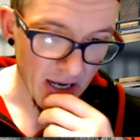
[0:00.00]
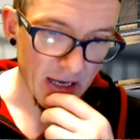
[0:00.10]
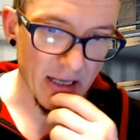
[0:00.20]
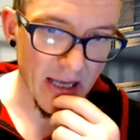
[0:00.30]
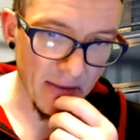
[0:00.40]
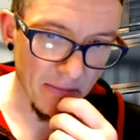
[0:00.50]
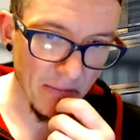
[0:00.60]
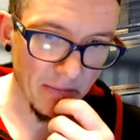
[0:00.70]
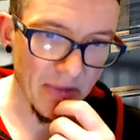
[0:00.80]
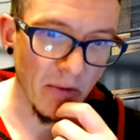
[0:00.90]

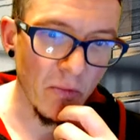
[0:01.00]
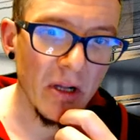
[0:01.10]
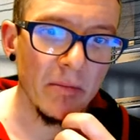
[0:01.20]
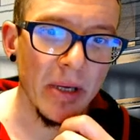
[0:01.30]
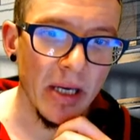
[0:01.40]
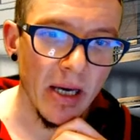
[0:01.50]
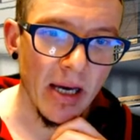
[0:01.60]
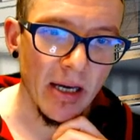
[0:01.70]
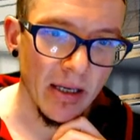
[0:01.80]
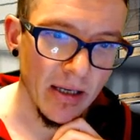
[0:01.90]
then there will be
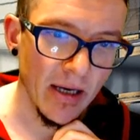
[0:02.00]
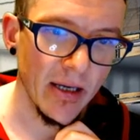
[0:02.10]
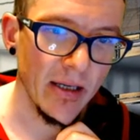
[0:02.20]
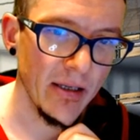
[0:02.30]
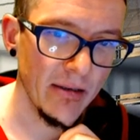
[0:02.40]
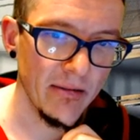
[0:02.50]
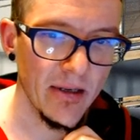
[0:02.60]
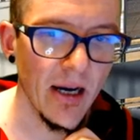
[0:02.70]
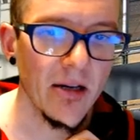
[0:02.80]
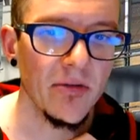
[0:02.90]
a
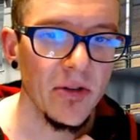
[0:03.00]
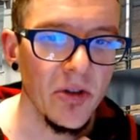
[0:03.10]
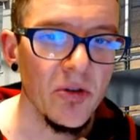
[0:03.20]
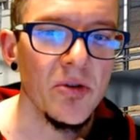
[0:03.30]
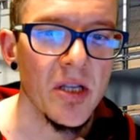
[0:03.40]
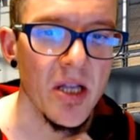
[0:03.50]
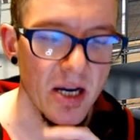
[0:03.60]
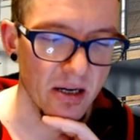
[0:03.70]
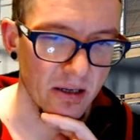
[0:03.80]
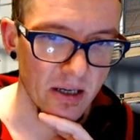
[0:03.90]
kind of a news
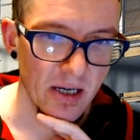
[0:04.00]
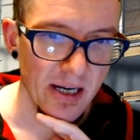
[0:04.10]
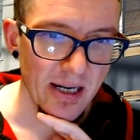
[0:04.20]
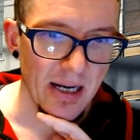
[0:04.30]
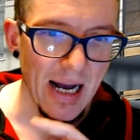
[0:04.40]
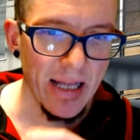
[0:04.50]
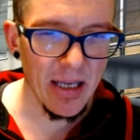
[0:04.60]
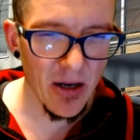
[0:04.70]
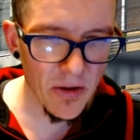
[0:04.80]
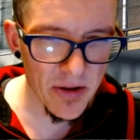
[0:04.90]
thing. And the
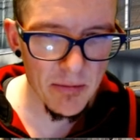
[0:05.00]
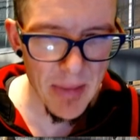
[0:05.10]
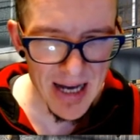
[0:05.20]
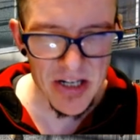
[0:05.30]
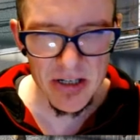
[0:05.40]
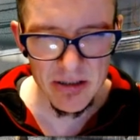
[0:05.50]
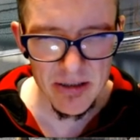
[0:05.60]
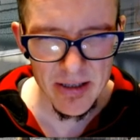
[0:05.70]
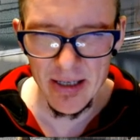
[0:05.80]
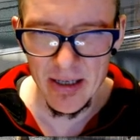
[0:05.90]
other magical
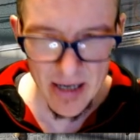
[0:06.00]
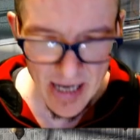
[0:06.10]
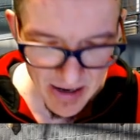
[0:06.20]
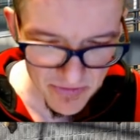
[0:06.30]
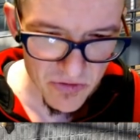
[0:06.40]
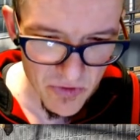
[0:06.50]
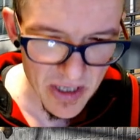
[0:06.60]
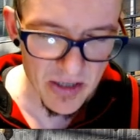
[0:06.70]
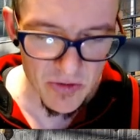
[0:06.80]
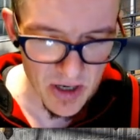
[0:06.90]
thing I haven't
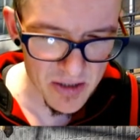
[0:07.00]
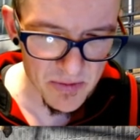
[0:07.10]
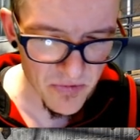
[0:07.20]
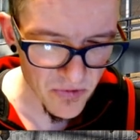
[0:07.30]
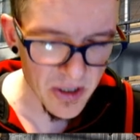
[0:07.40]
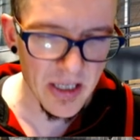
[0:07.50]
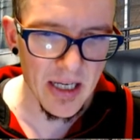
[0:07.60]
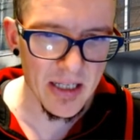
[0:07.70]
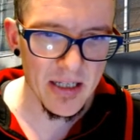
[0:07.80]
really grasped fully yet,